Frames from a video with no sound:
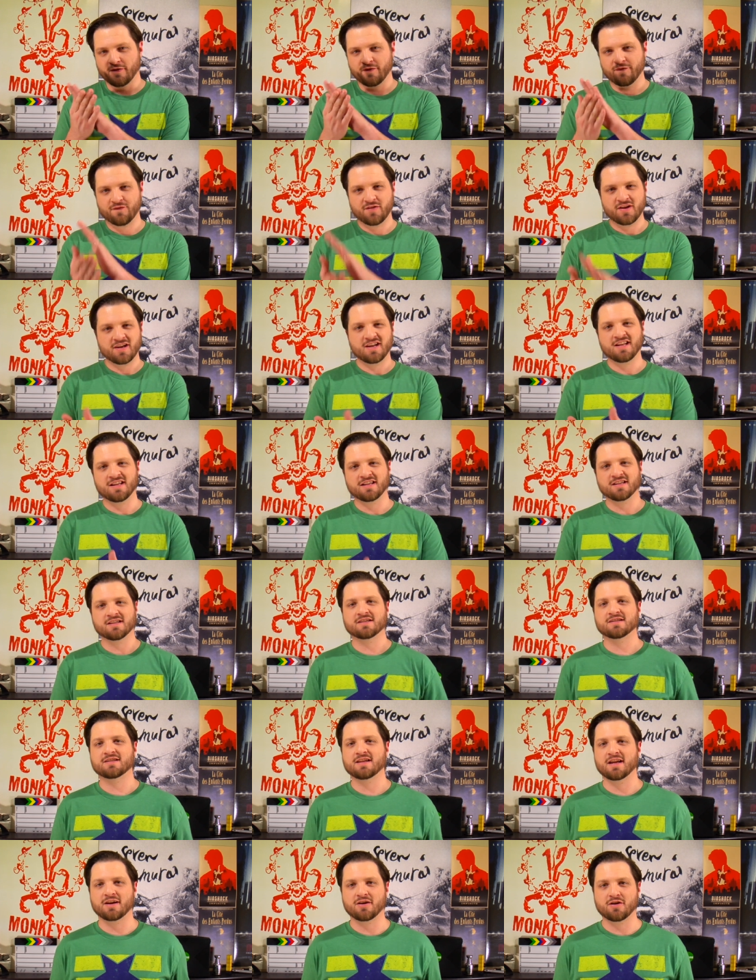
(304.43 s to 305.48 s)
fitting
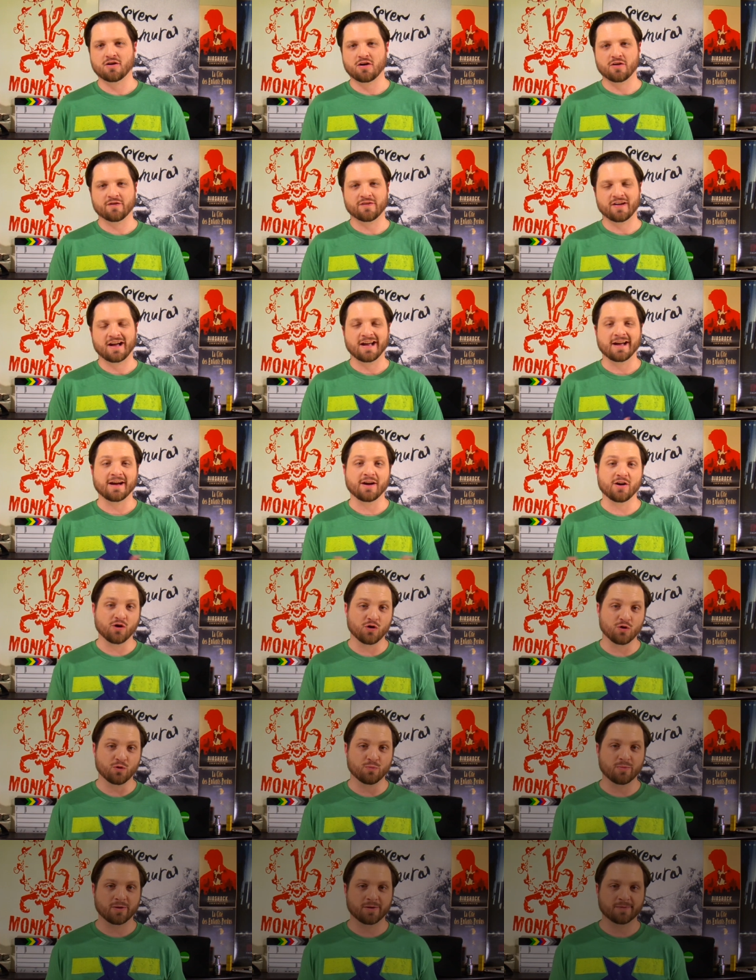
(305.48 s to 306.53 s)
send-off, I
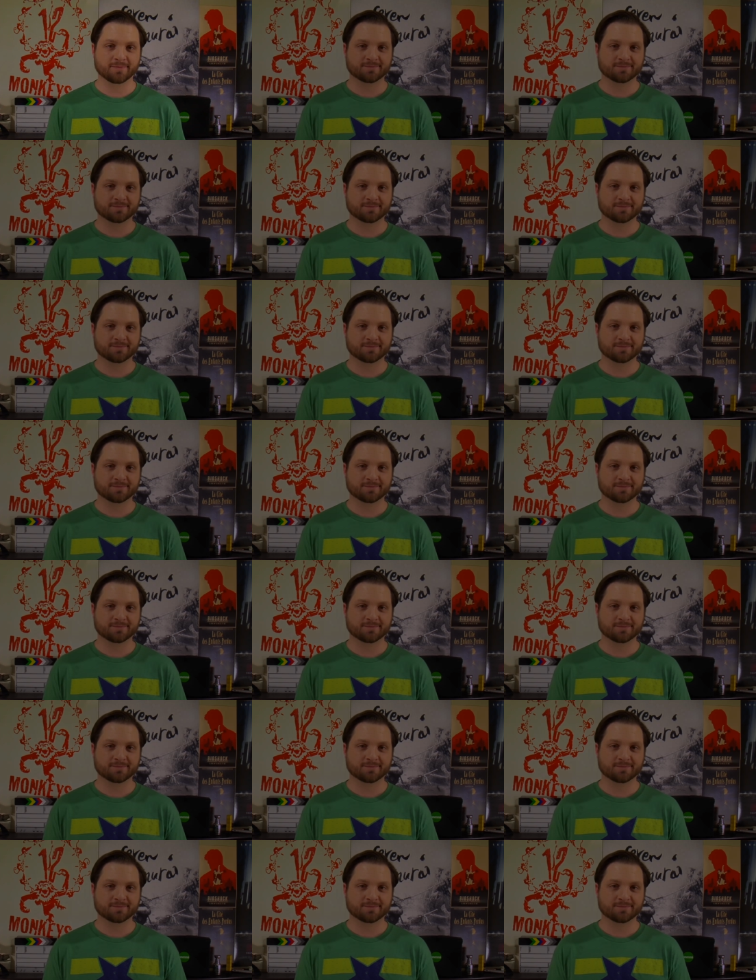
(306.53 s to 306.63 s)
hope.